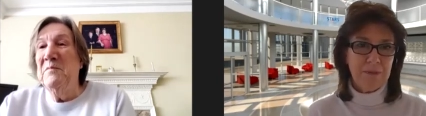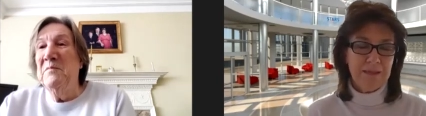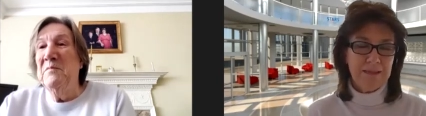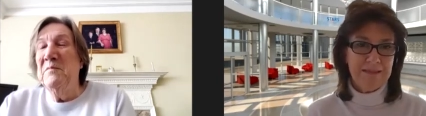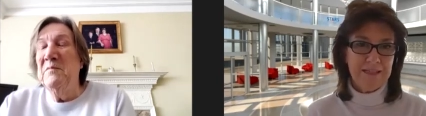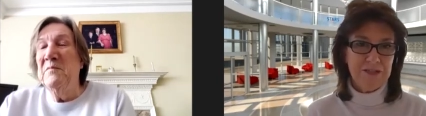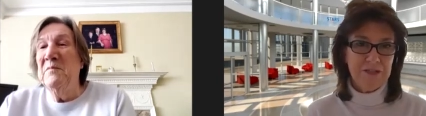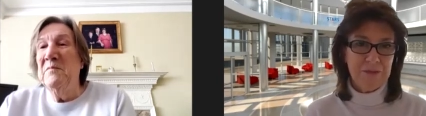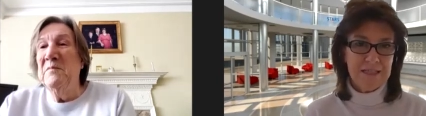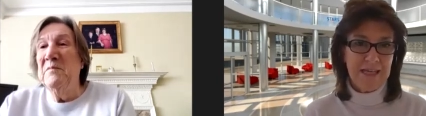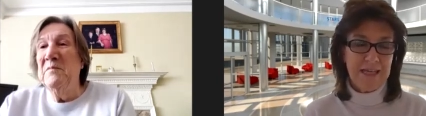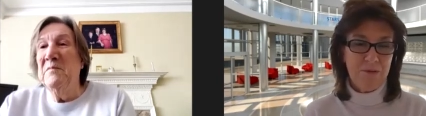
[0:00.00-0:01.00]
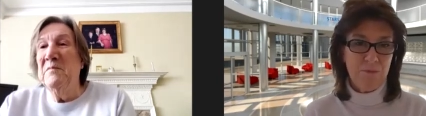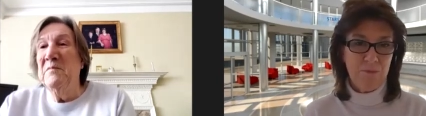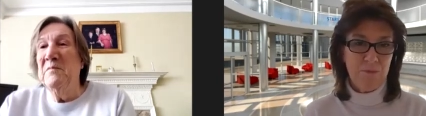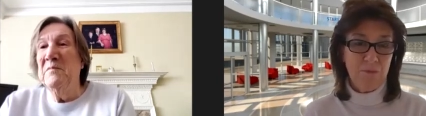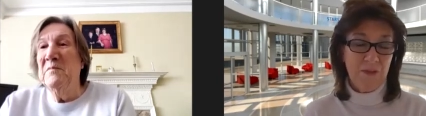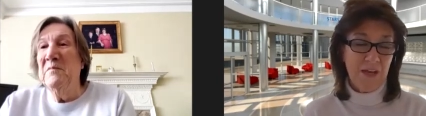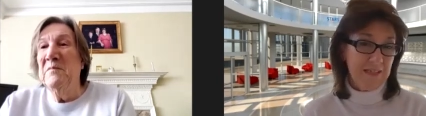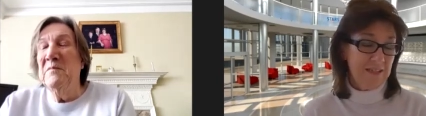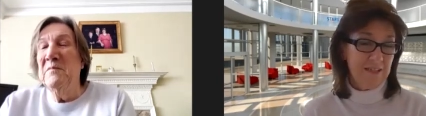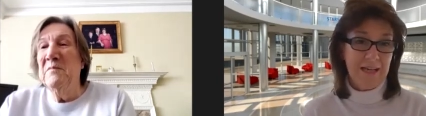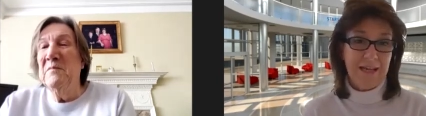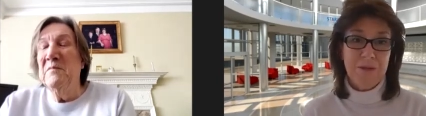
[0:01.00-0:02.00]
Speaker 1: but as you say, that
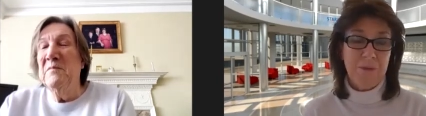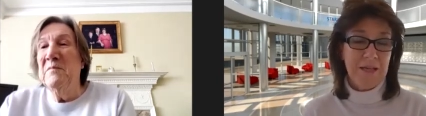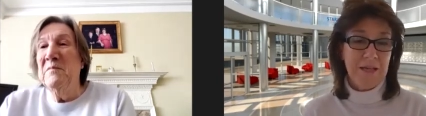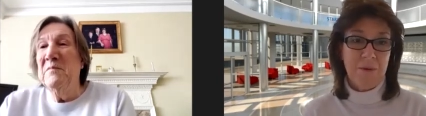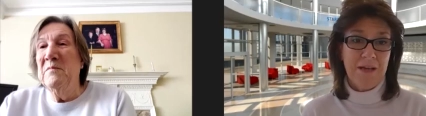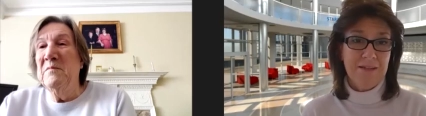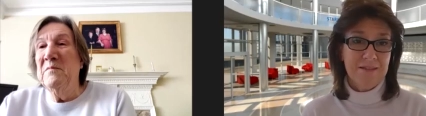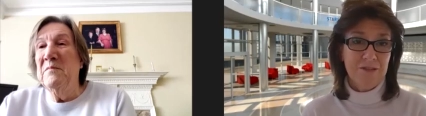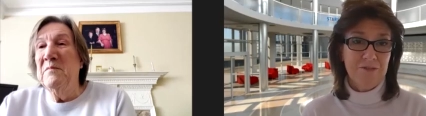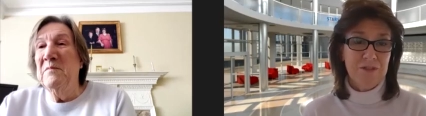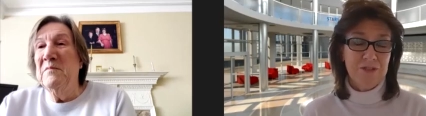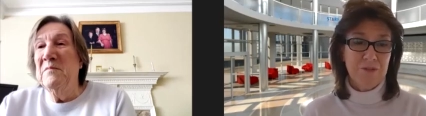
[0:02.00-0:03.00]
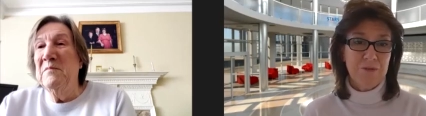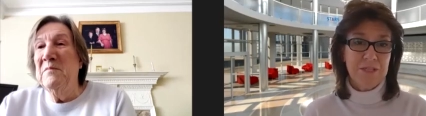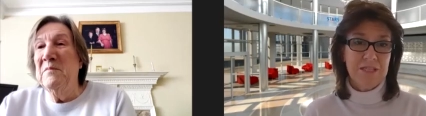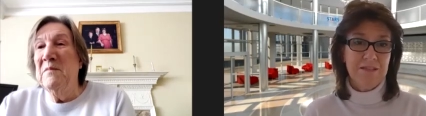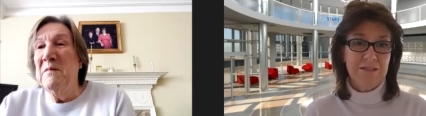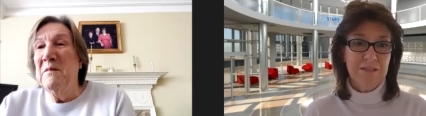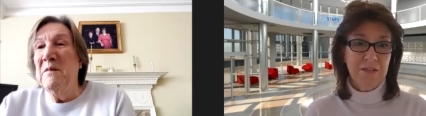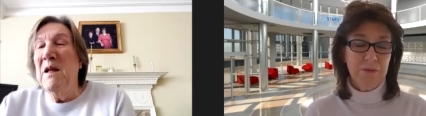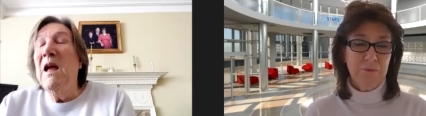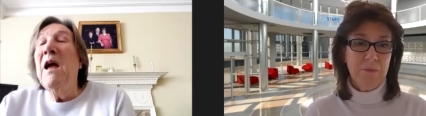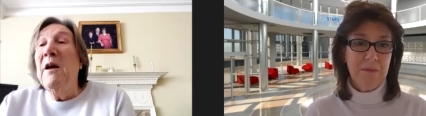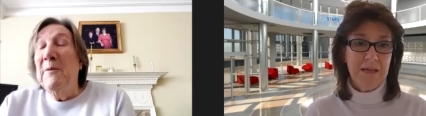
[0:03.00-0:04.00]
doesn't get you anywhere. So you've just got to
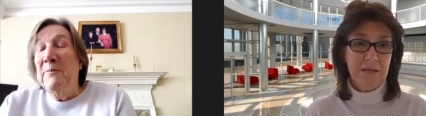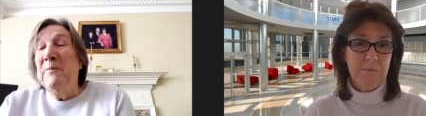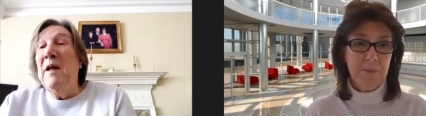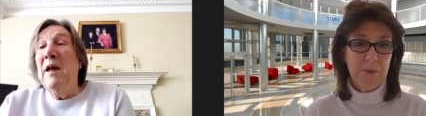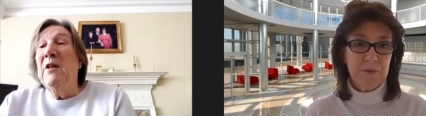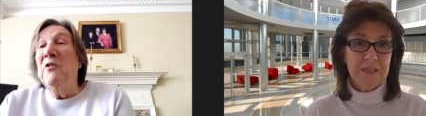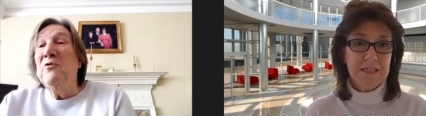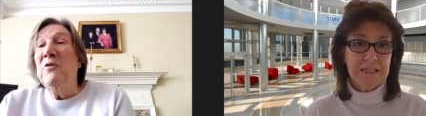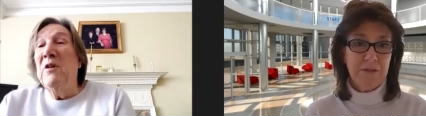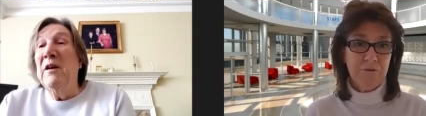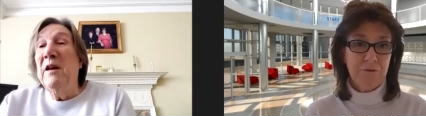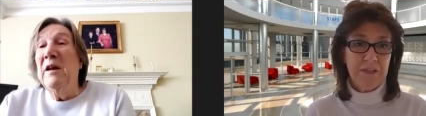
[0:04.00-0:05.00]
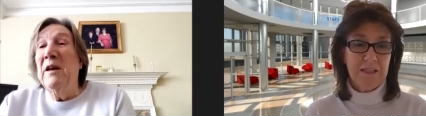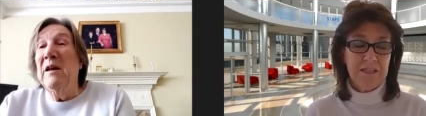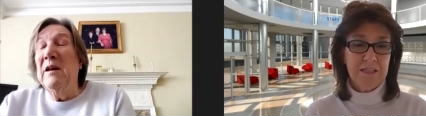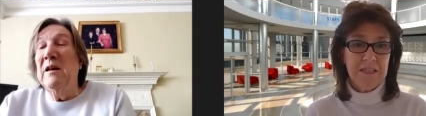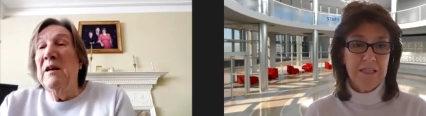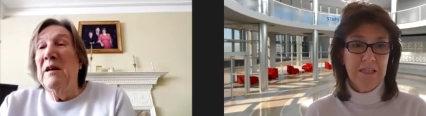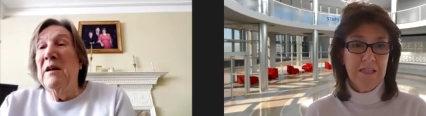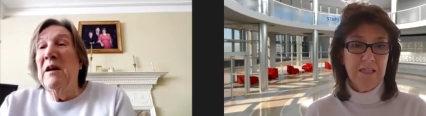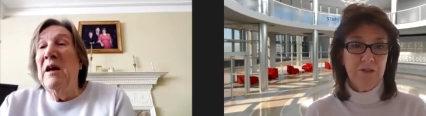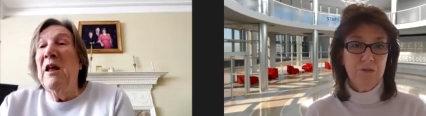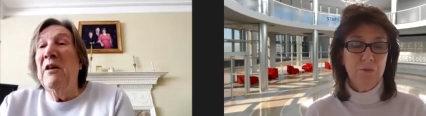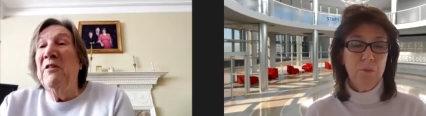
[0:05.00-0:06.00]
remain positive. Hmm.
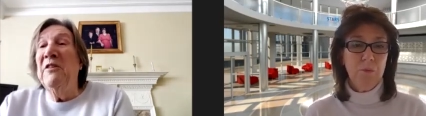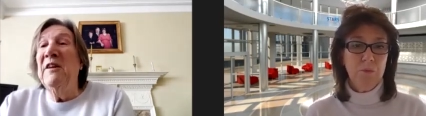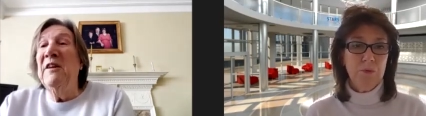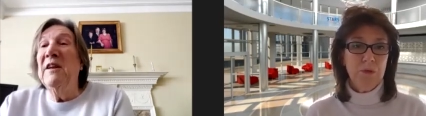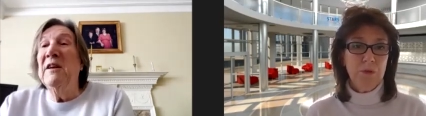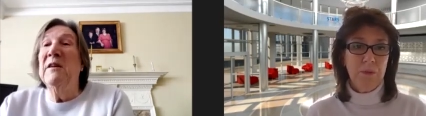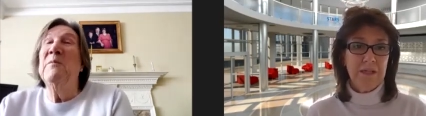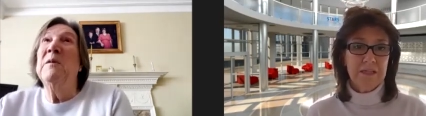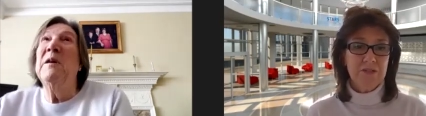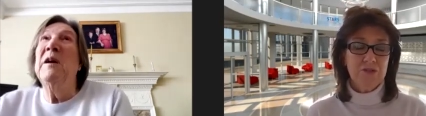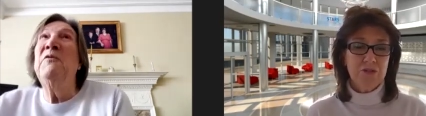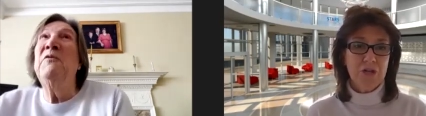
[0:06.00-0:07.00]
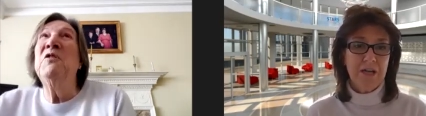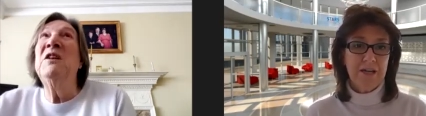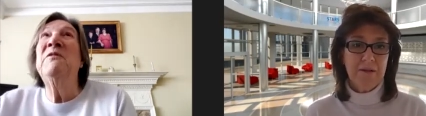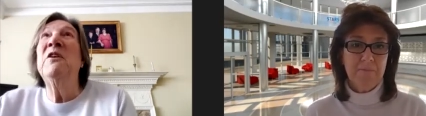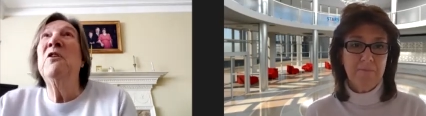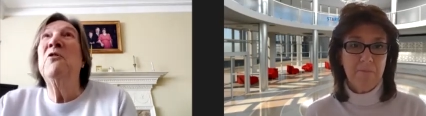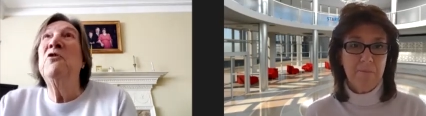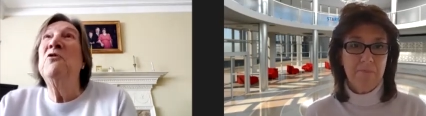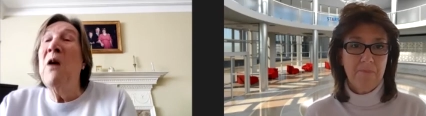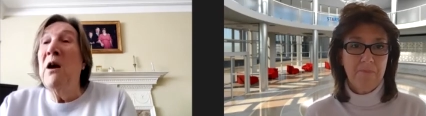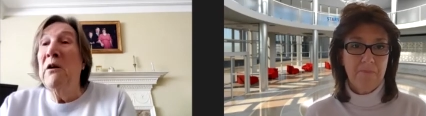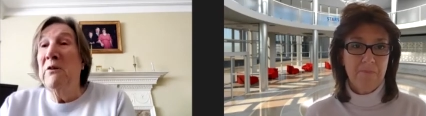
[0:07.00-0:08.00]
Speaker 2: And I think if you're living on your
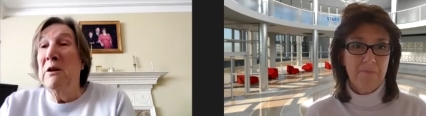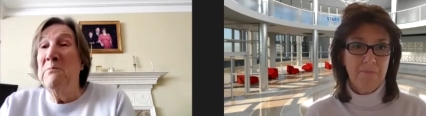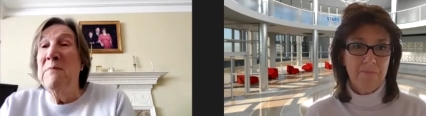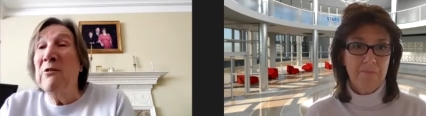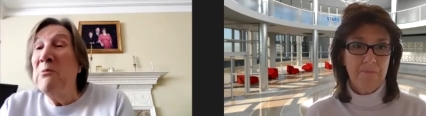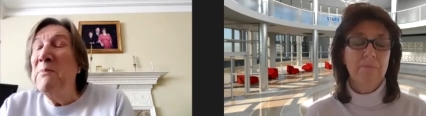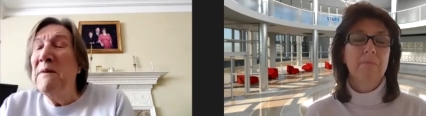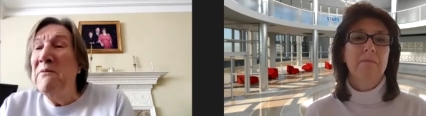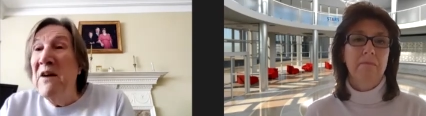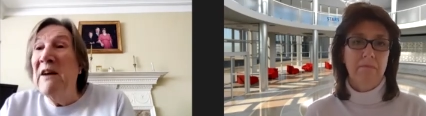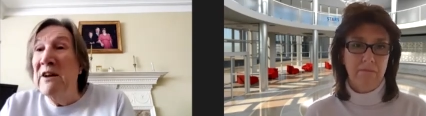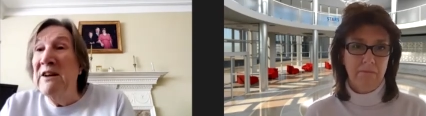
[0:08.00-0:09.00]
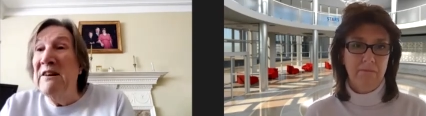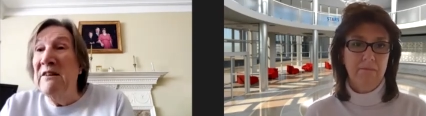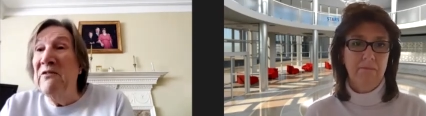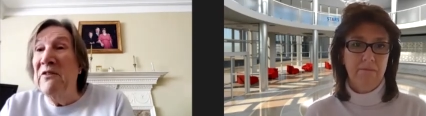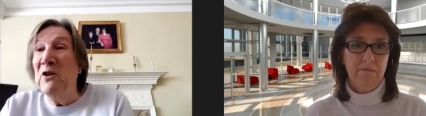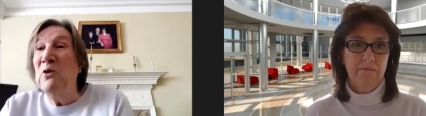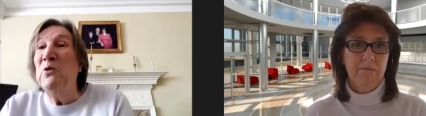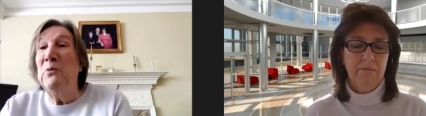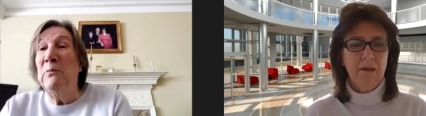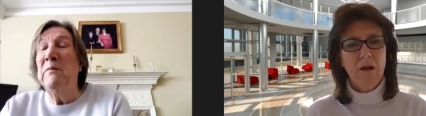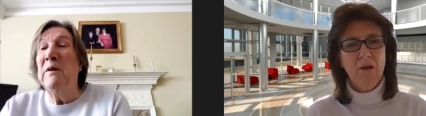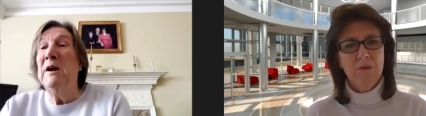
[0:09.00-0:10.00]
own, it must be very difficult.
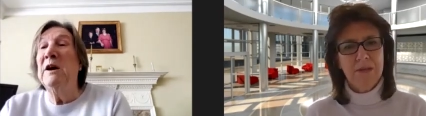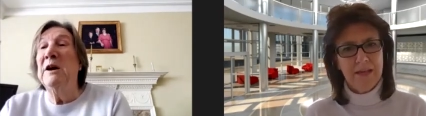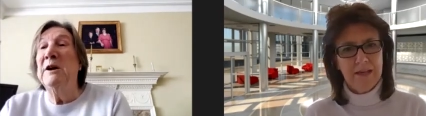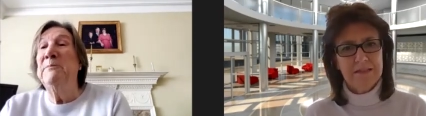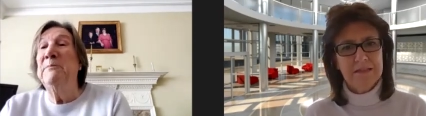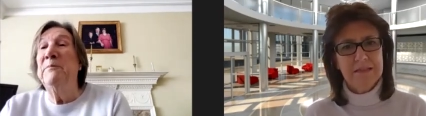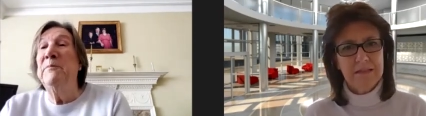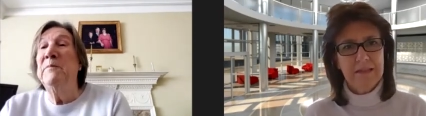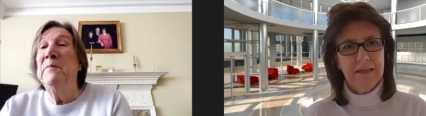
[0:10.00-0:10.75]
Oh, um,